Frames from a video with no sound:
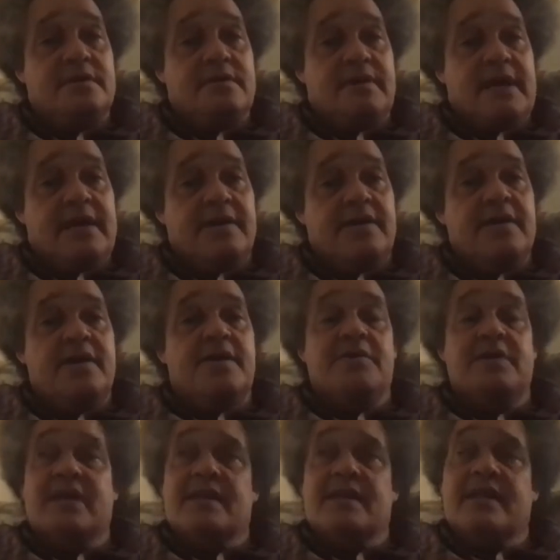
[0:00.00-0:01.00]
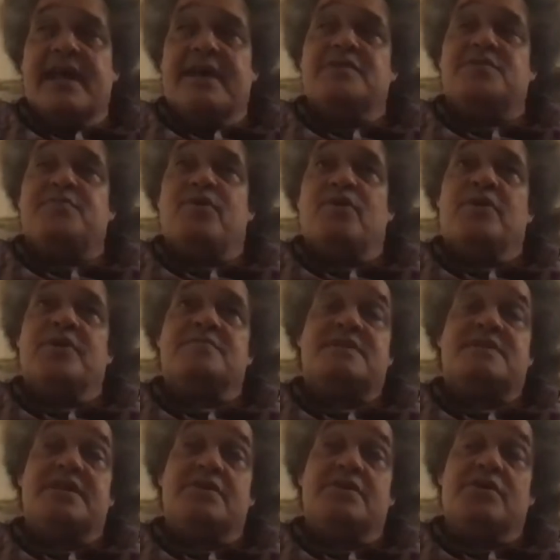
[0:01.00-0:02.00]
And so that's the other type of program
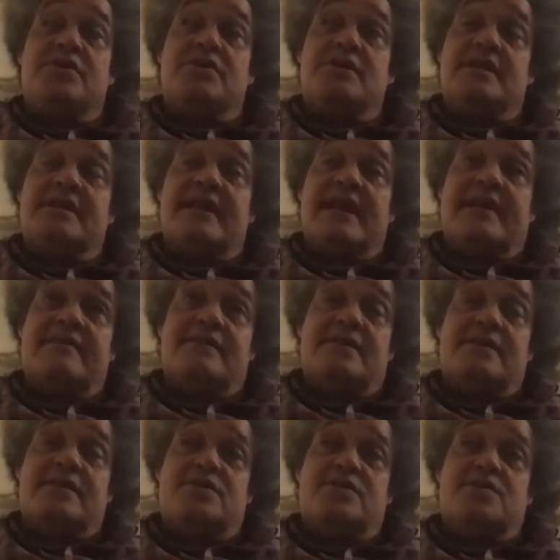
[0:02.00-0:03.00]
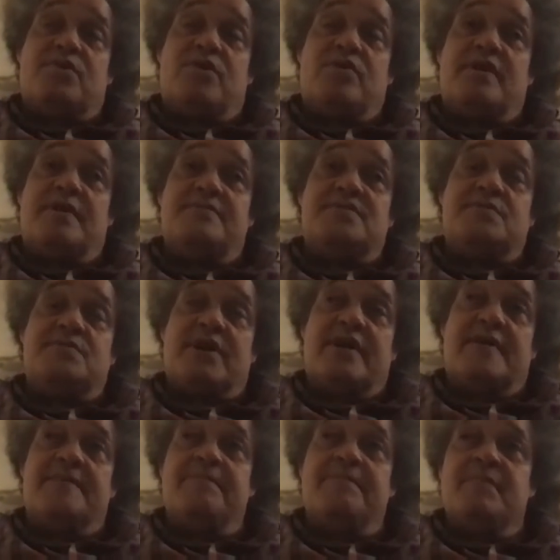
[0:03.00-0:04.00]
is language programs, right?